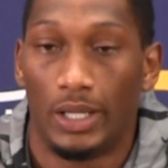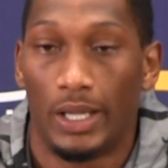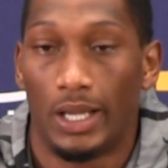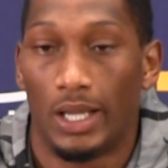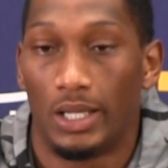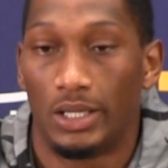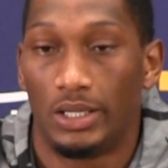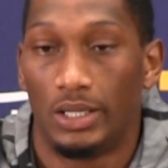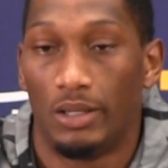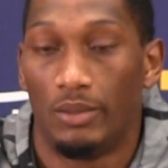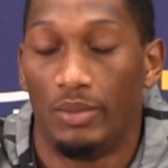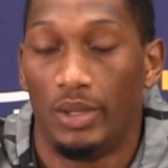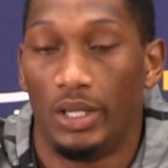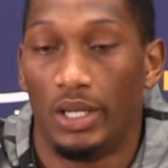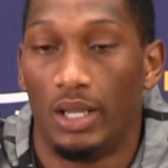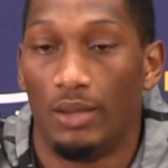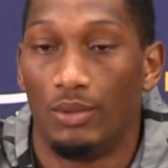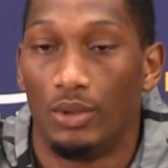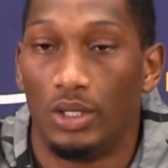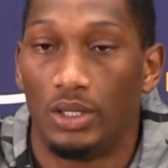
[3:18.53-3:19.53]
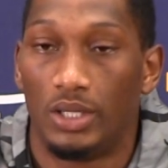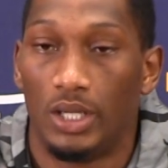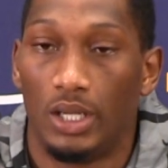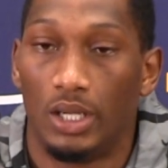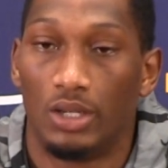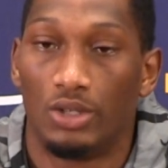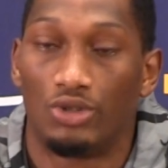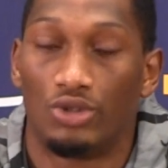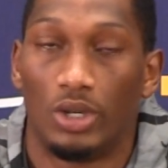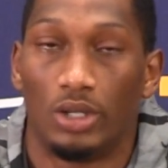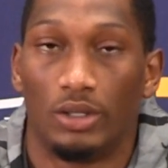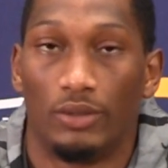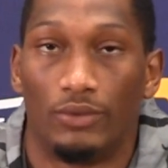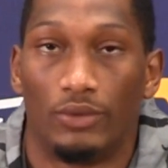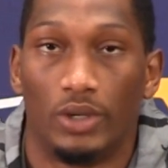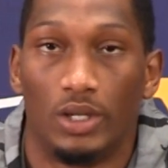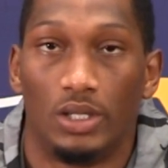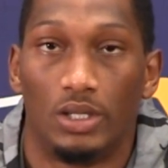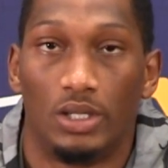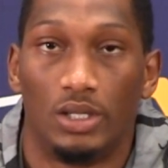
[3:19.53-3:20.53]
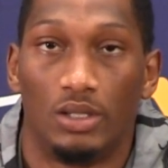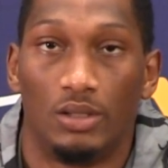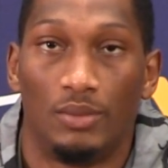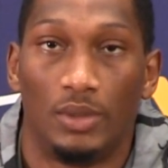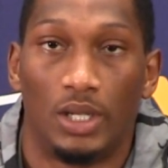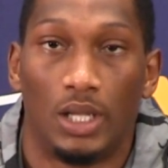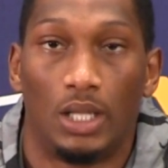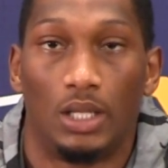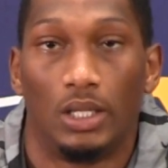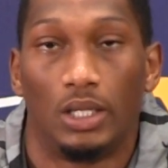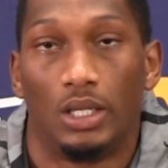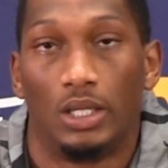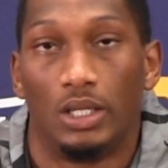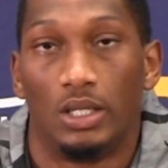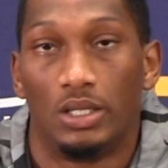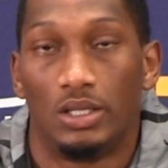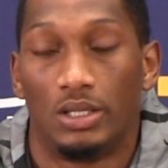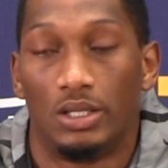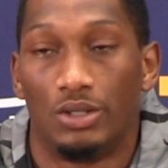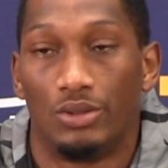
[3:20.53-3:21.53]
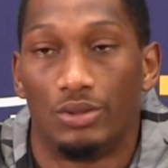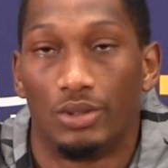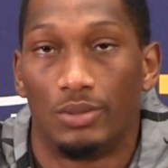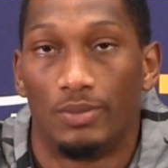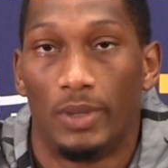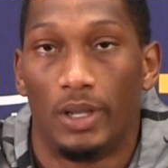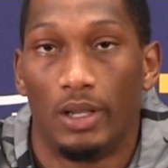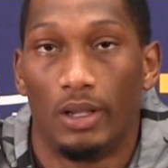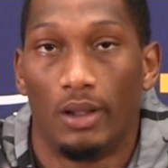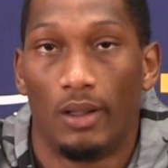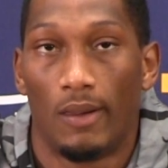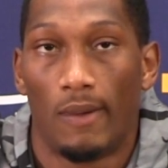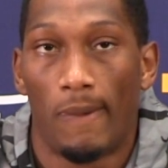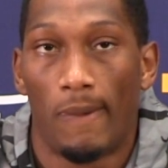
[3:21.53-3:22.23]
like I said, being able to take constructive criticism and not look at it as disrespect.